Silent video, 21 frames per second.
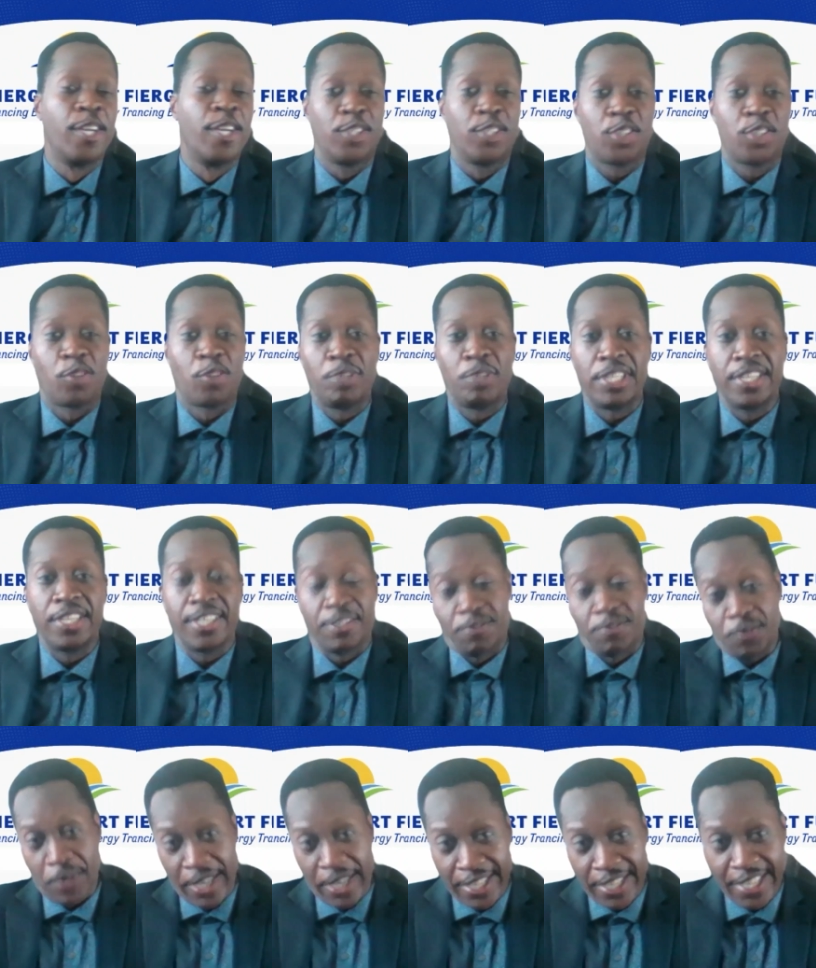So we look
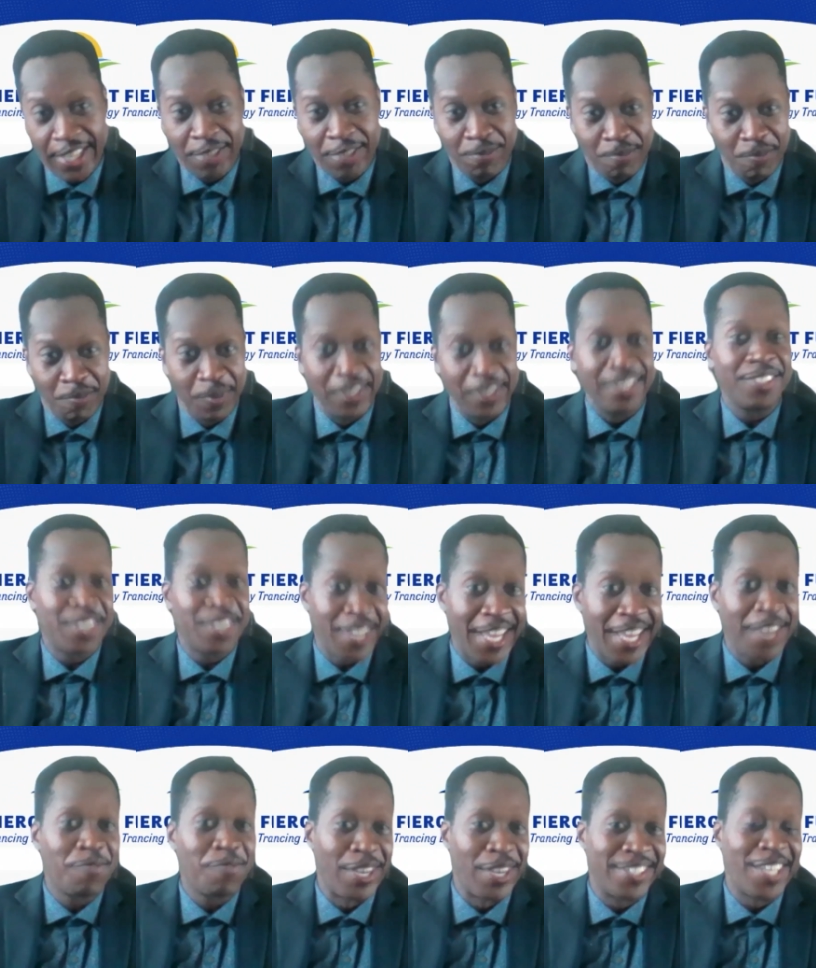again,
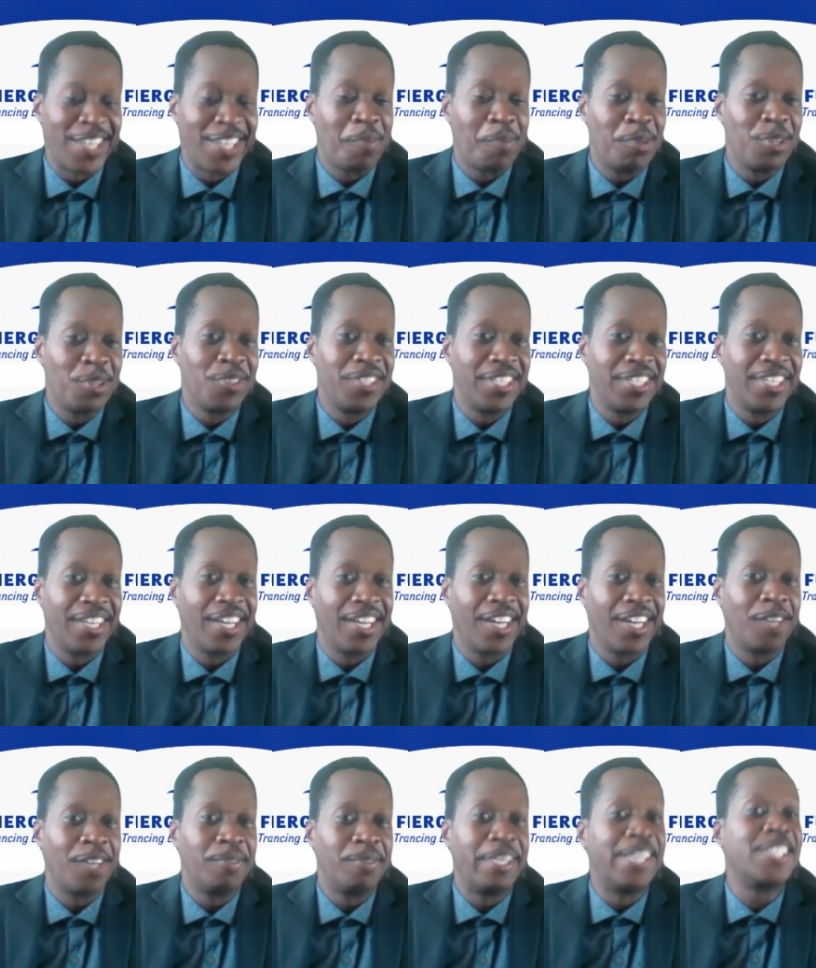for example, the
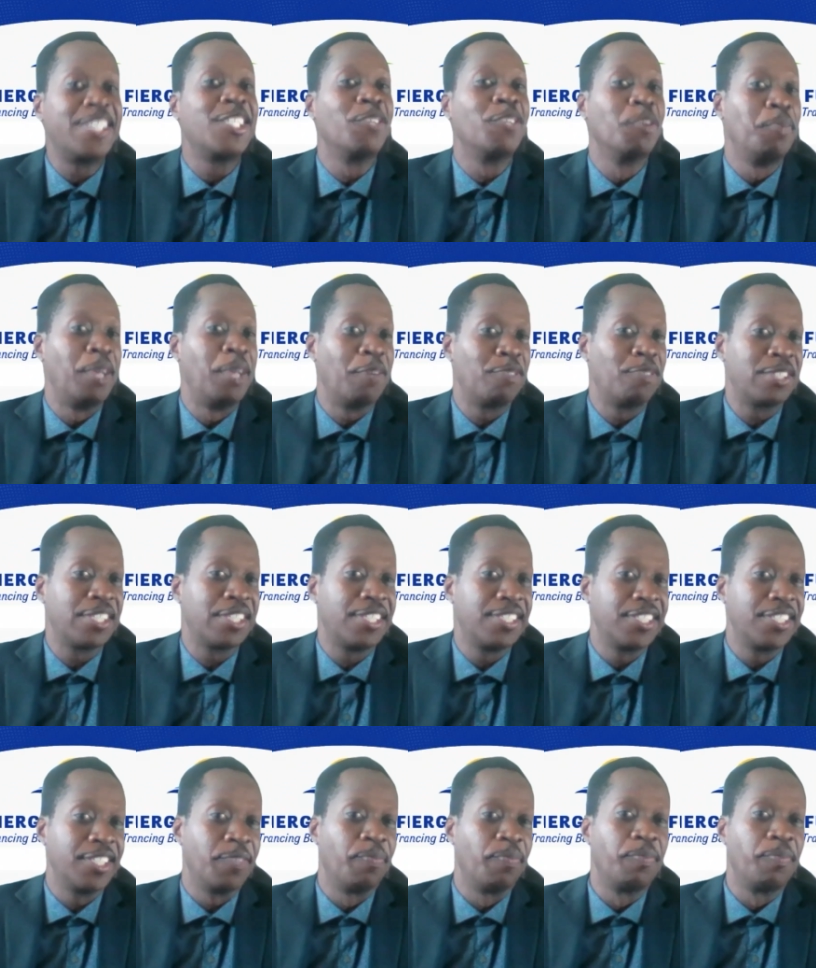AC rebate
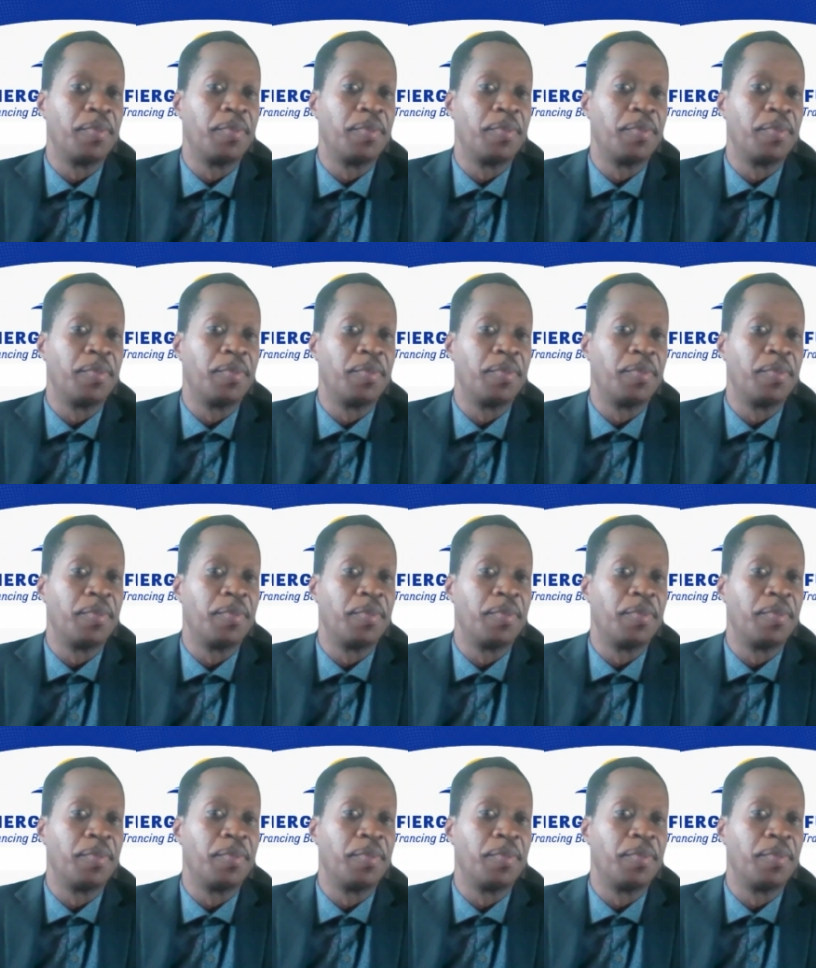facility.